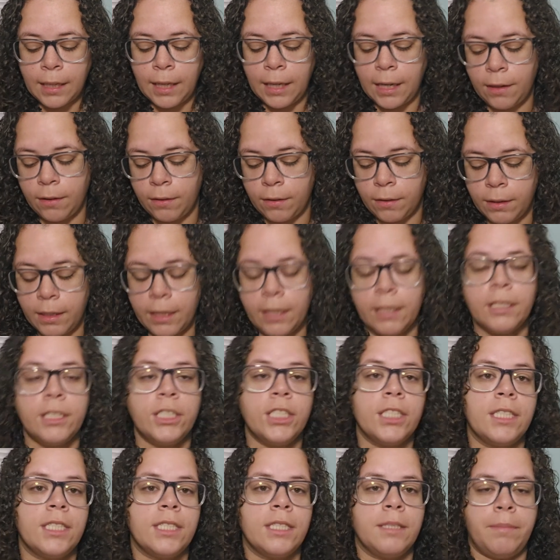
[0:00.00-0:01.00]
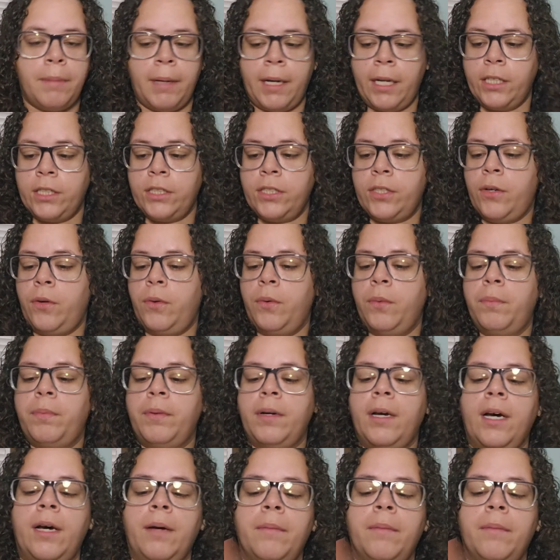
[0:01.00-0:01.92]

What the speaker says: And it just inspires hope.